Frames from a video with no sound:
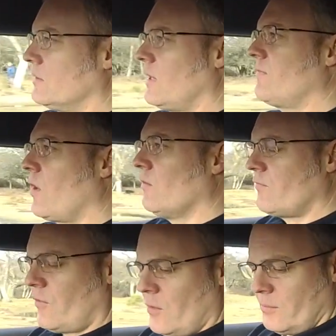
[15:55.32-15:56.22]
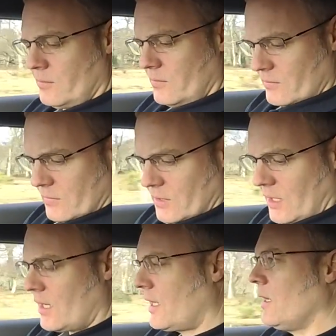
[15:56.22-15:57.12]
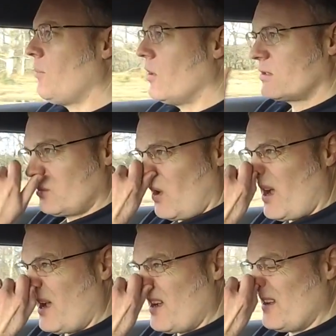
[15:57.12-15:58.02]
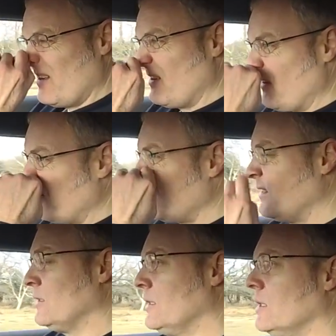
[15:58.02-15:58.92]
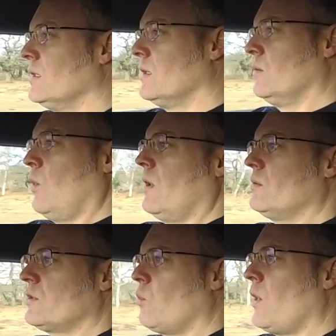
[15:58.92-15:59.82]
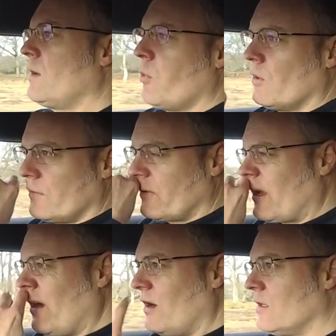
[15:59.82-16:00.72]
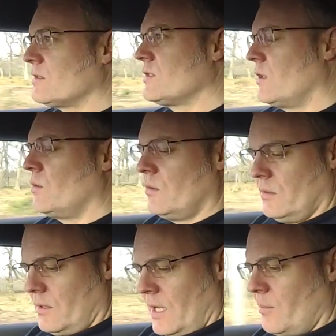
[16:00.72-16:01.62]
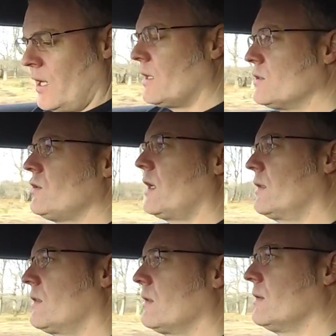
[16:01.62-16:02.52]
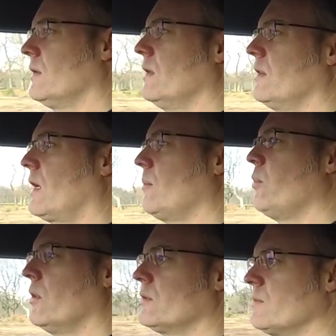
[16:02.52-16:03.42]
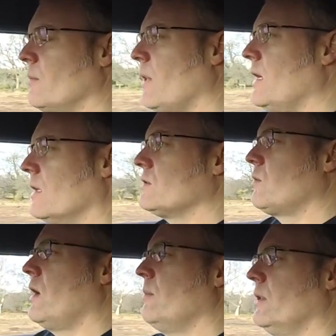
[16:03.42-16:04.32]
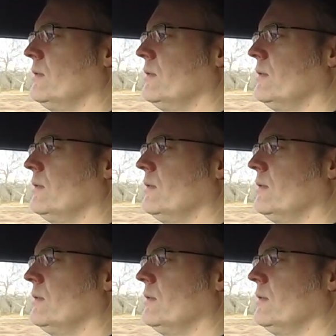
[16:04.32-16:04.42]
They've gone from a gearbox where it was the weak point of the car to it being a strength. I think that point's been made elsewhere, but